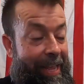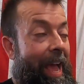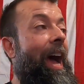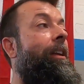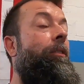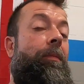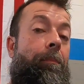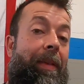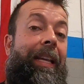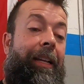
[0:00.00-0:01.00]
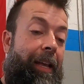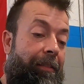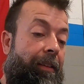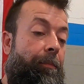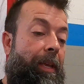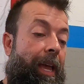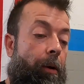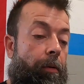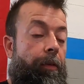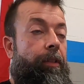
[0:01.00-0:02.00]
It idles mean as can be.
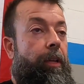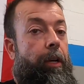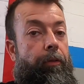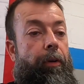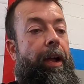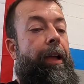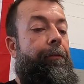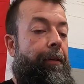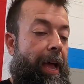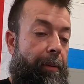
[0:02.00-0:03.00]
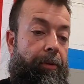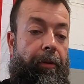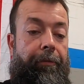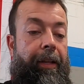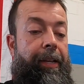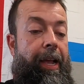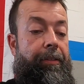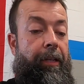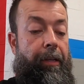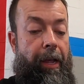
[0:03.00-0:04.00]
However, it's going to drive absolutely
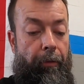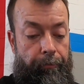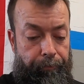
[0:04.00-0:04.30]
fantastic. Now,